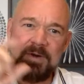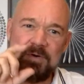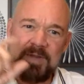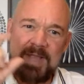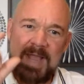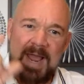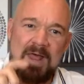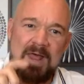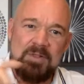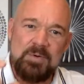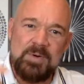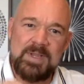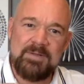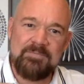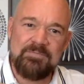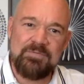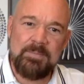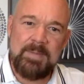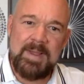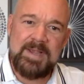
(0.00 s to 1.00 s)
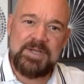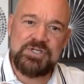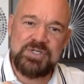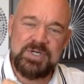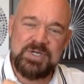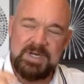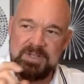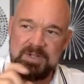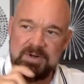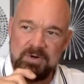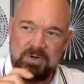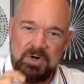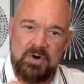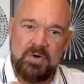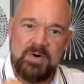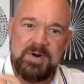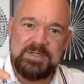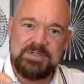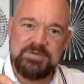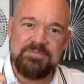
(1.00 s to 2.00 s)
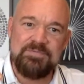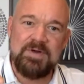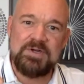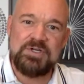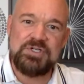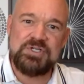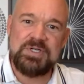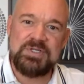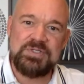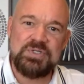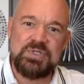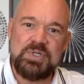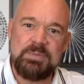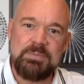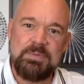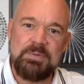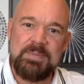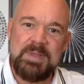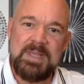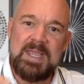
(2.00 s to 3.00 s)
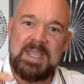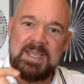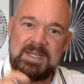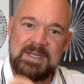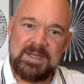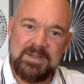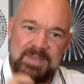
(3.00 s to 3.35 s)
they're gathering information and they're learning to function as a human being.